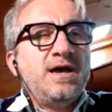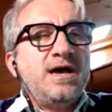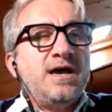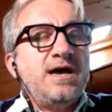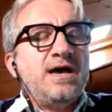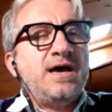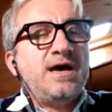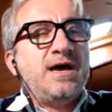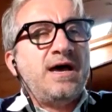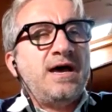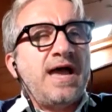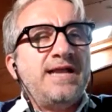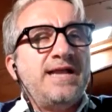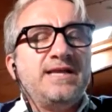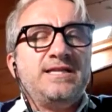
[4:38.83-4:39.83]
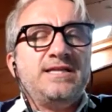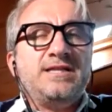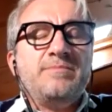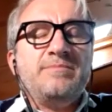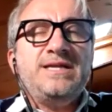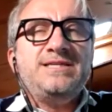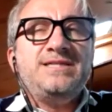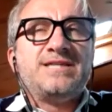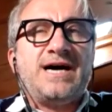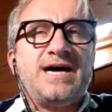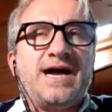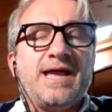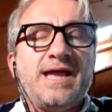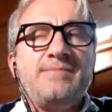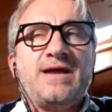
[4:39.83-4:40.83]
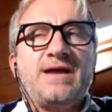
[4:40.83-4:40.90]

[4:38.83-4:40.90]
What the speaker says: and in the meantime,